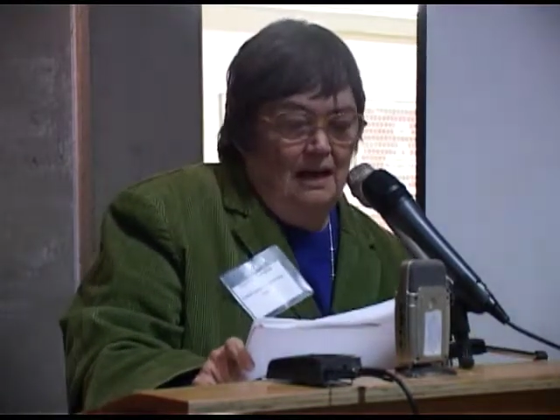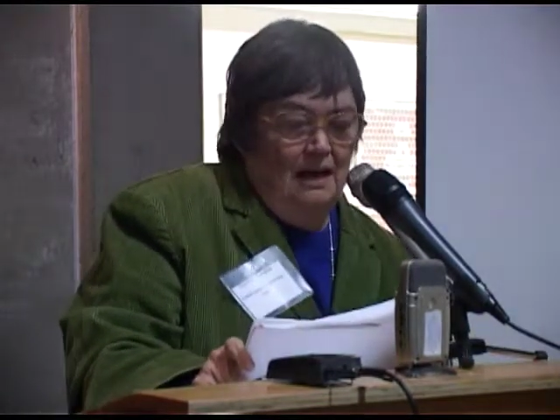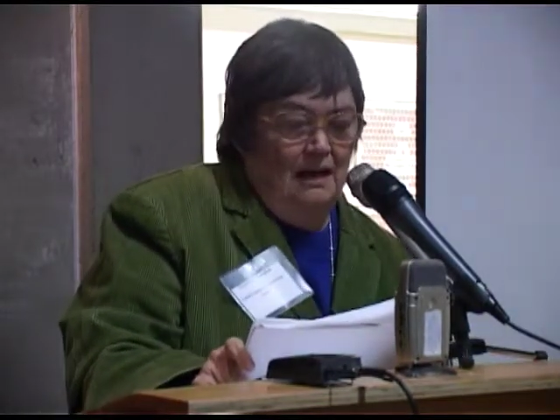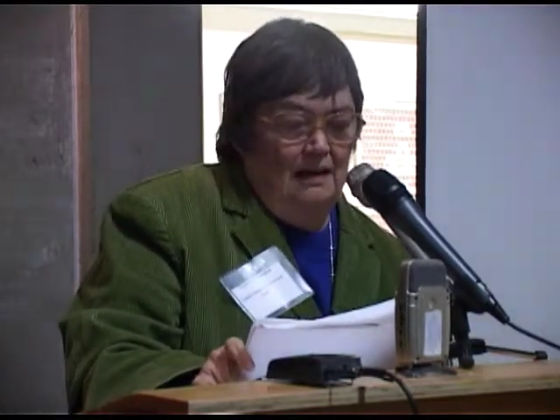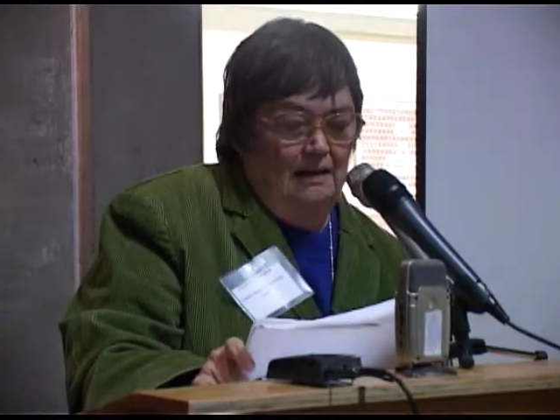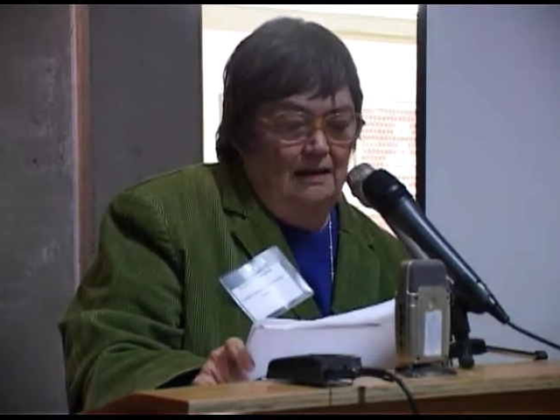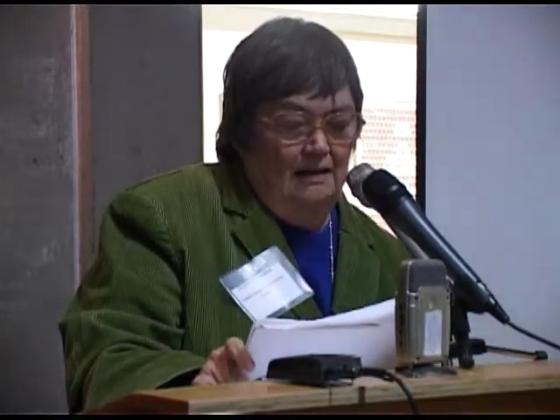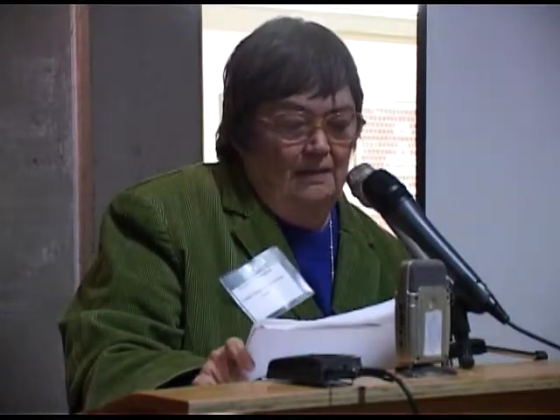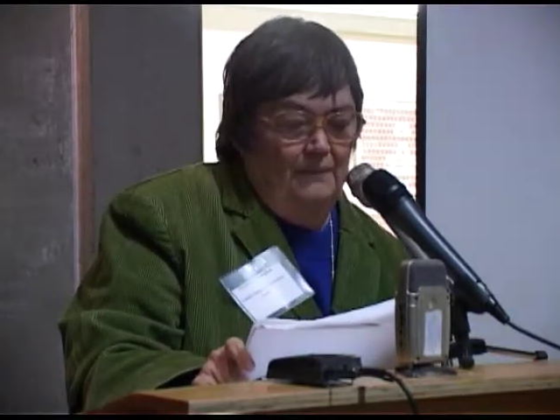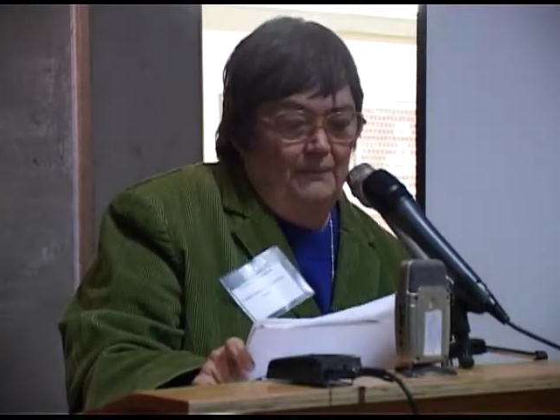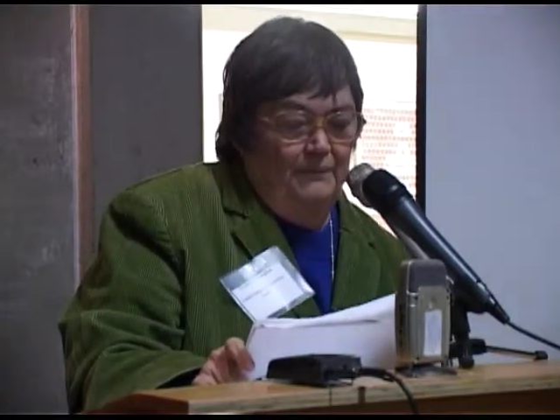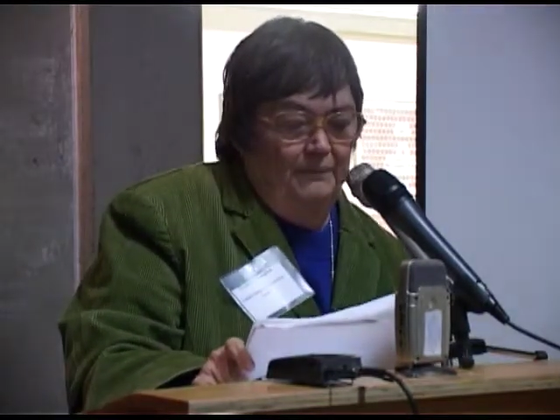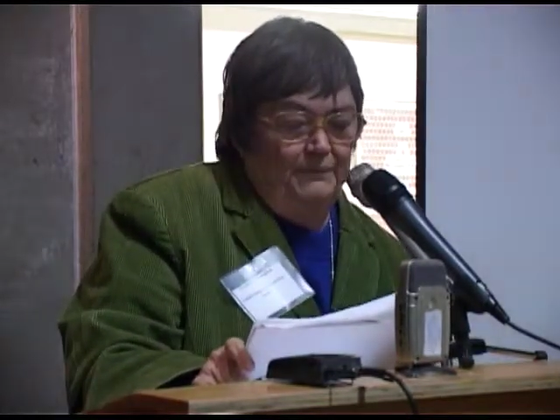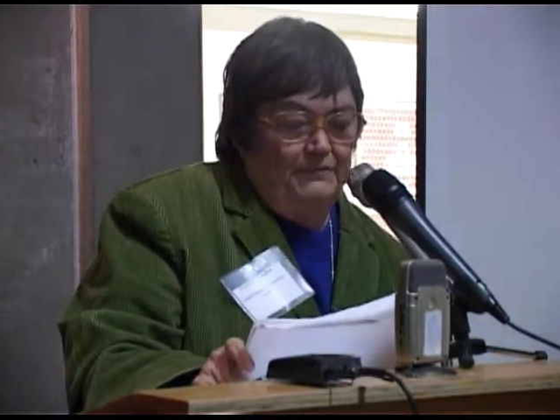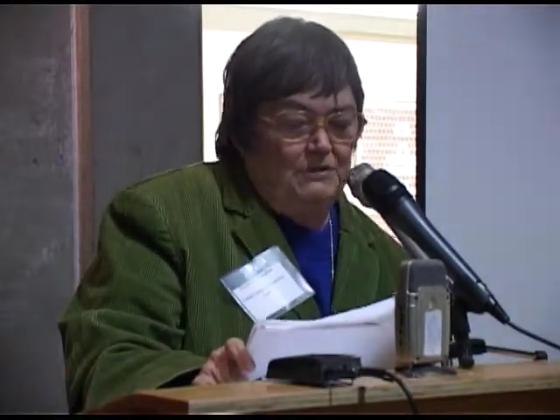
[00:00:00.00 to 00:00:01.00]

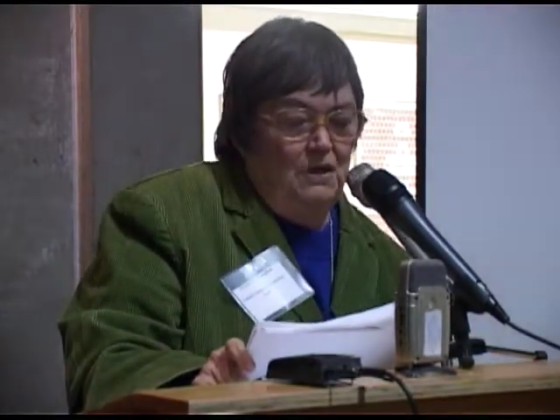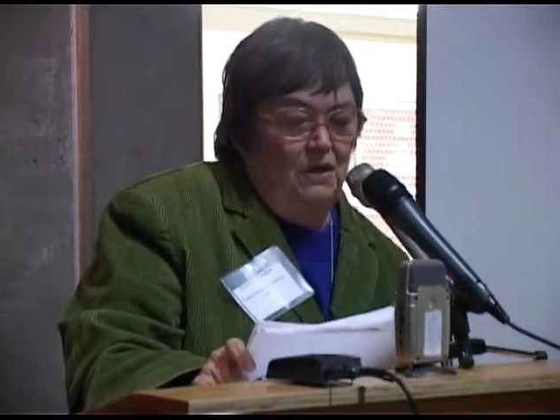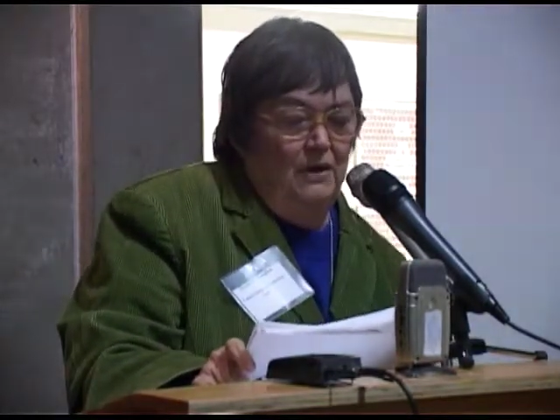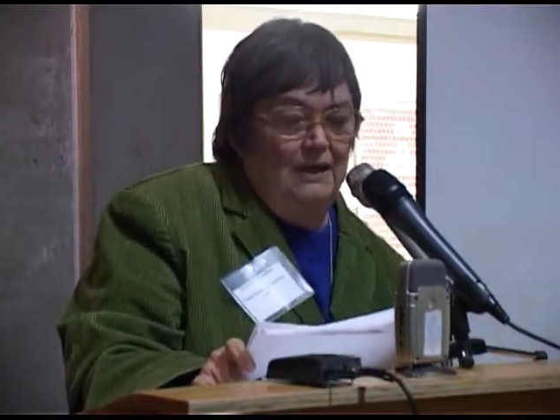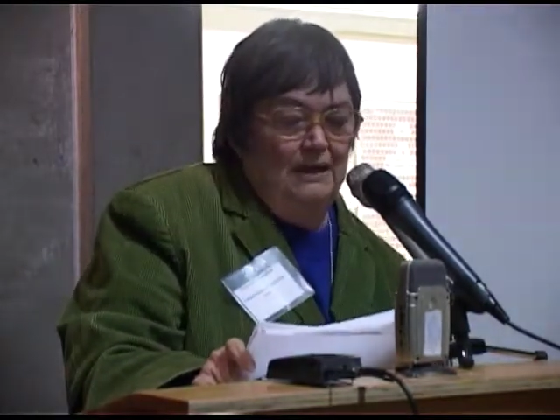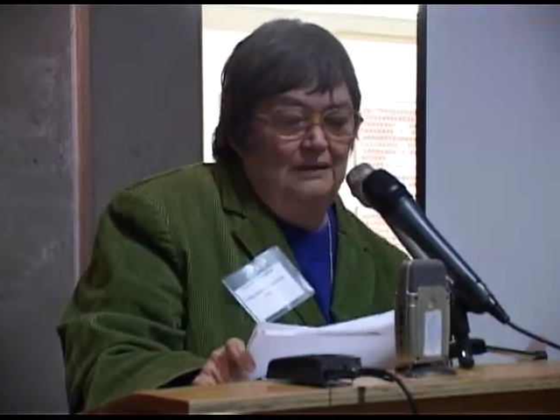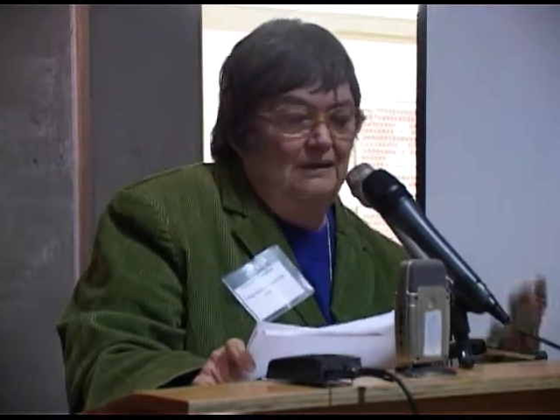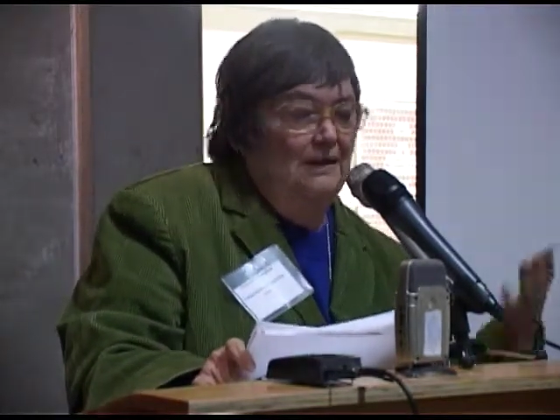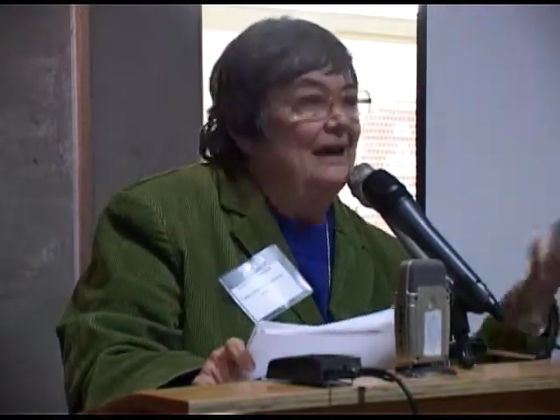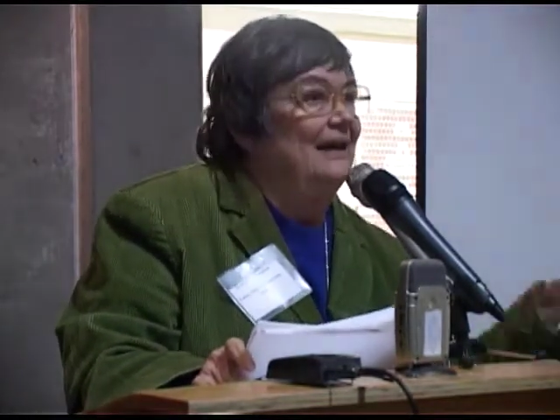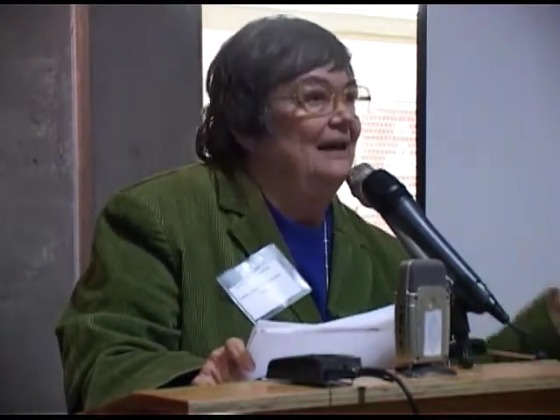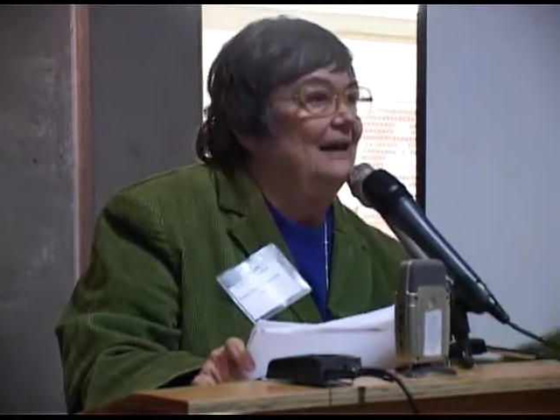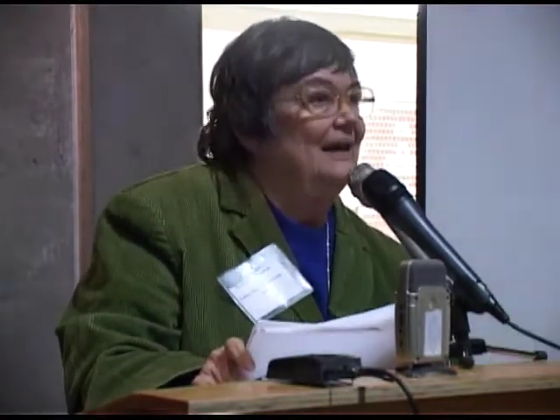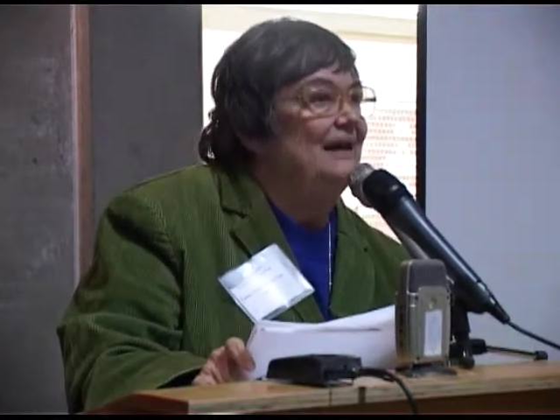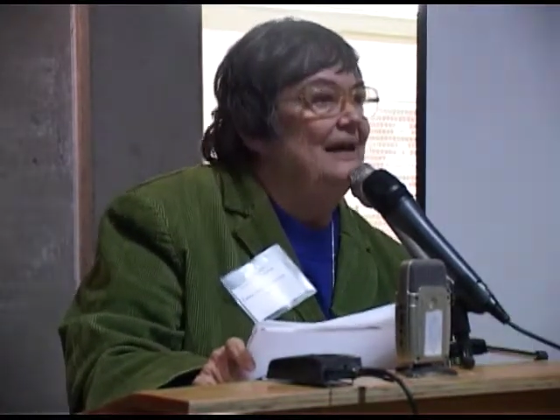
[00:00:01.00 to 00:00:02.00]
Now
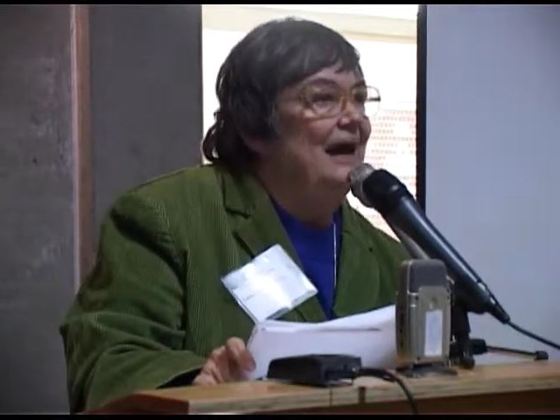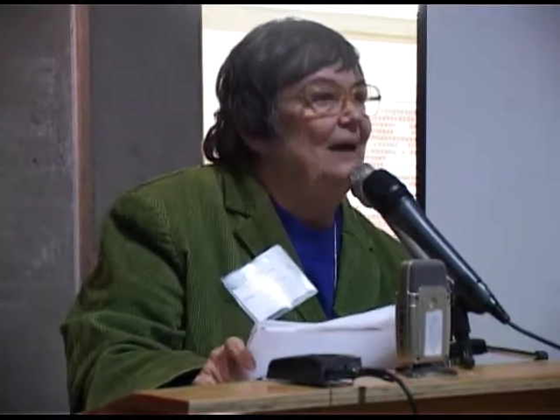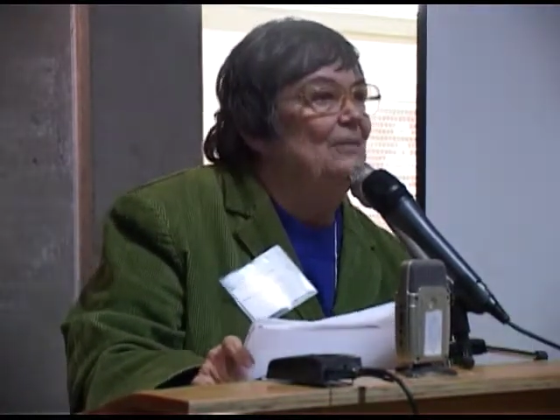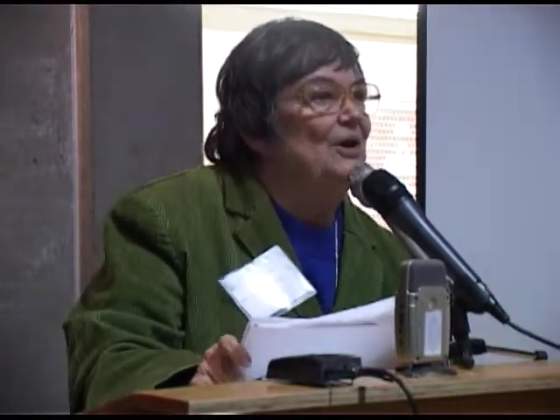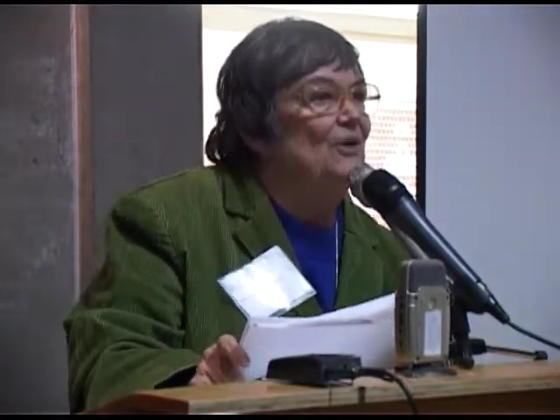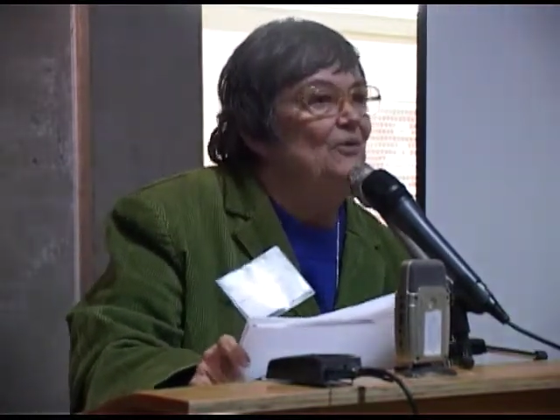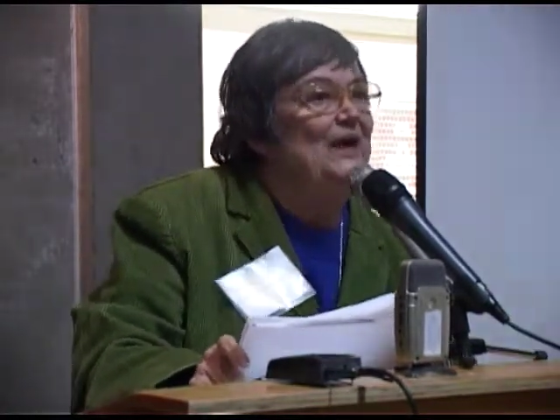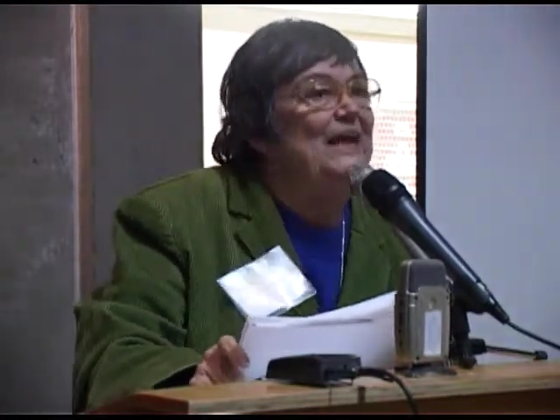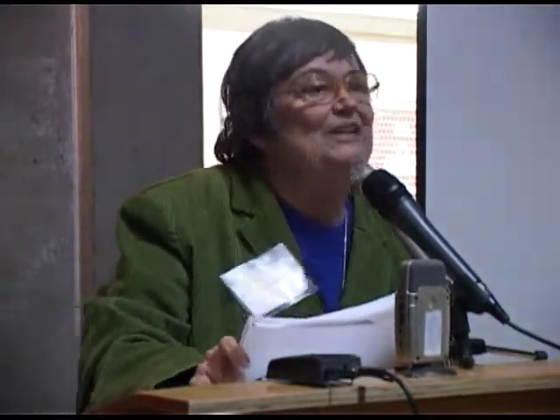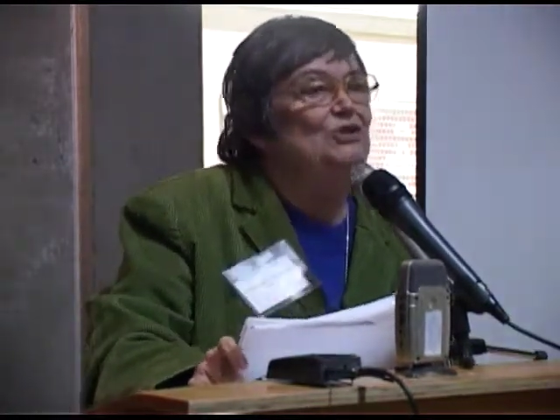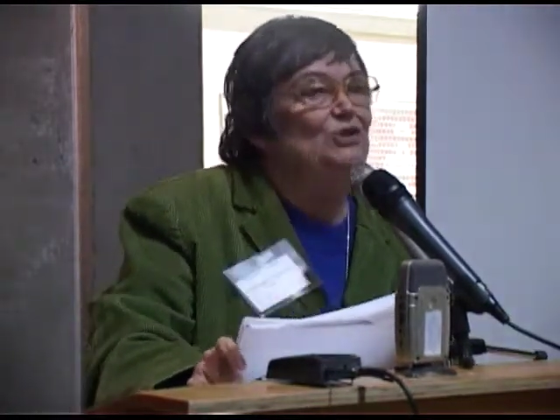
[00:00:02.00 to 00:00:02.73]
I'm going to read